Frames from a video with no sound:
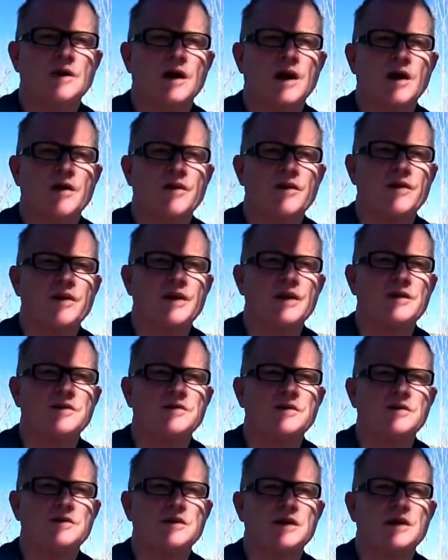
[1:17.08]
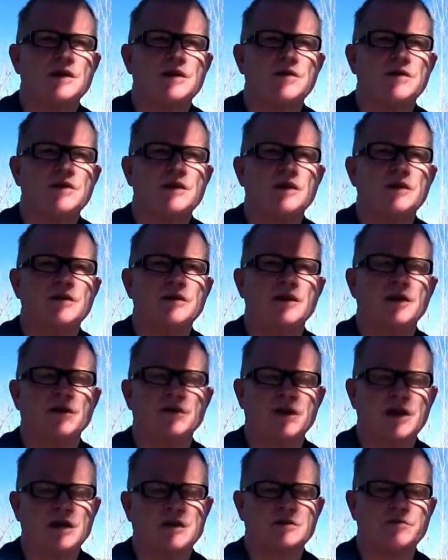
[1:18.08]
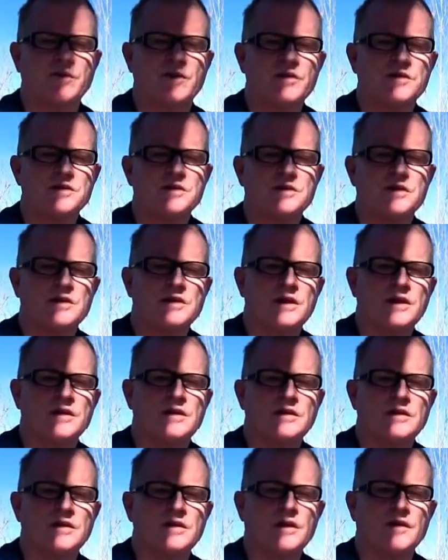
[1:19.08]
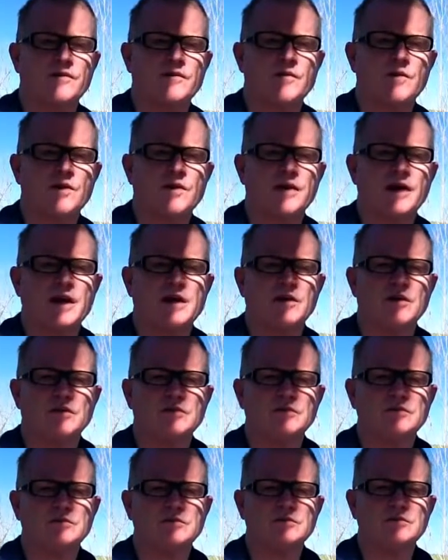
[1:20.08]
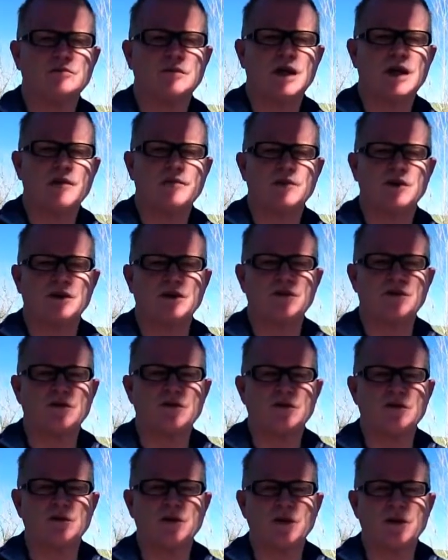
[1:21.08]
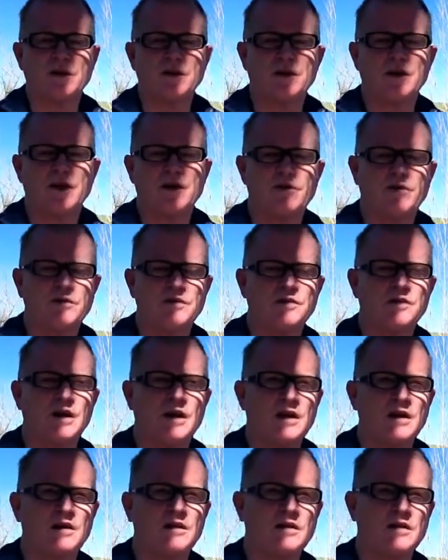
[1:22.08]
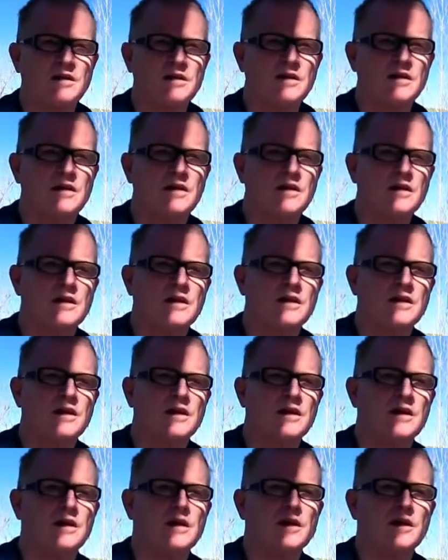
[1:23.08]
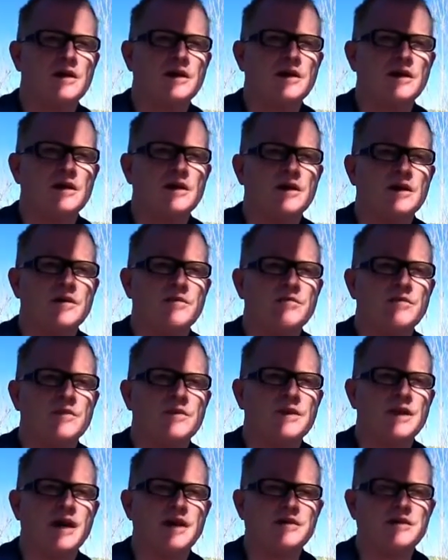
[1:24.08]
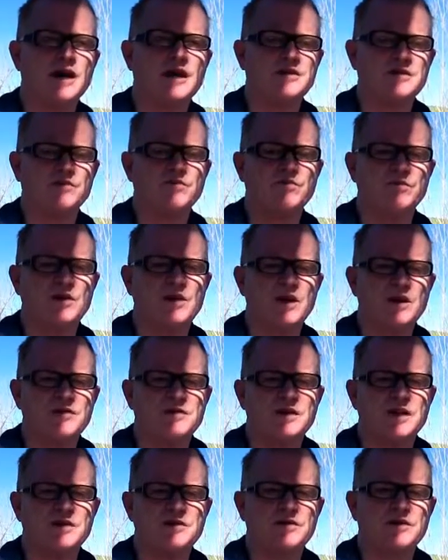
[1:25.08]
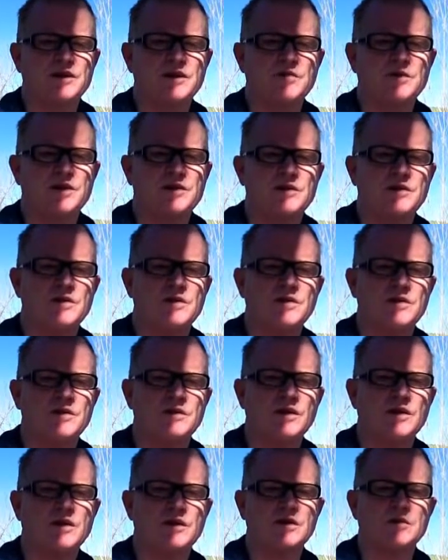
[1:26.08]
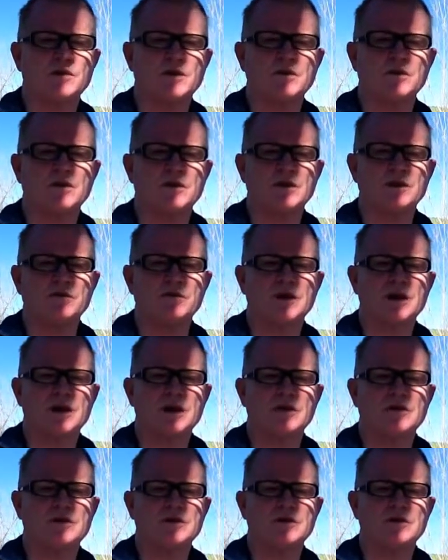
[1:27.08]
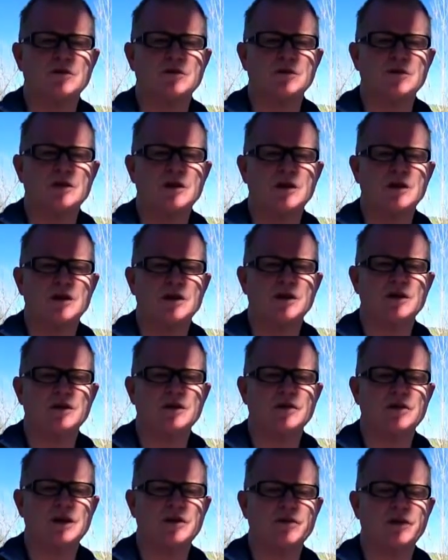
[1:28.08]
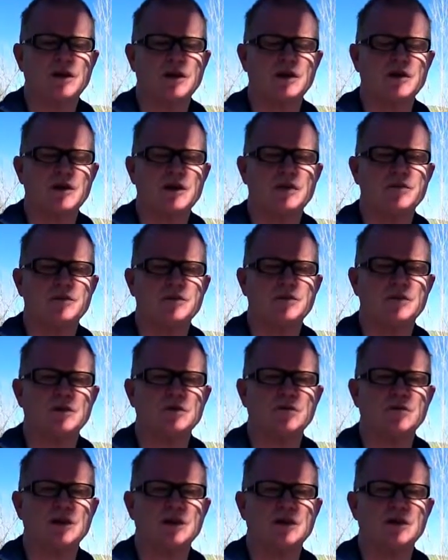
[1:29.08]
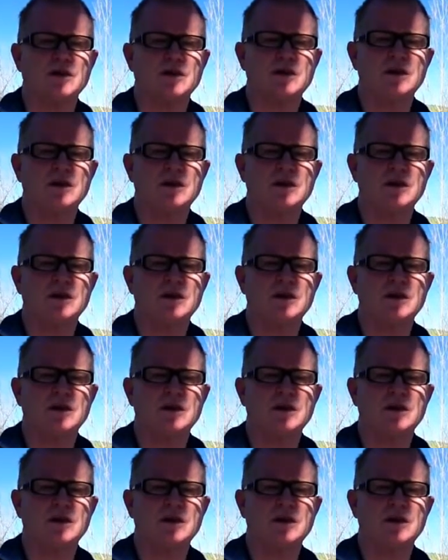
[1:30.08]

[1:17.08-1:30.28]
other than to tell you that they're experts and that therefore they don't have to listen to what you have to say. And that's essentially what the whole argument will come down to. You'll never get them to admit